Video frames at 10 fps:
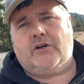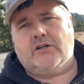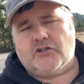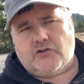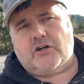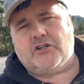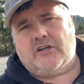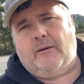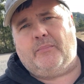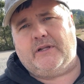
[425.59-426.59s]
construction
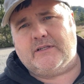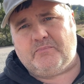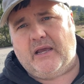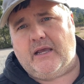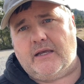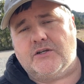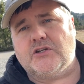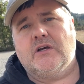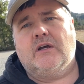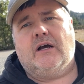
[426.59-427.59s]
company's
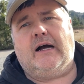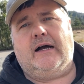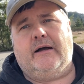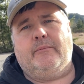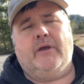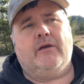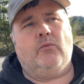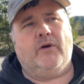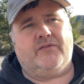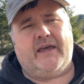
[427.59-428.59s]
page
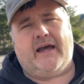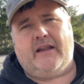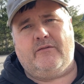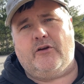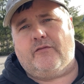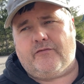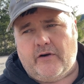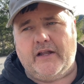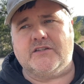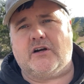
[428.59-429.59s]
with that, and your
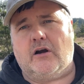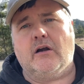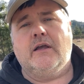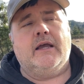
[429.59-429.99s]
friends are.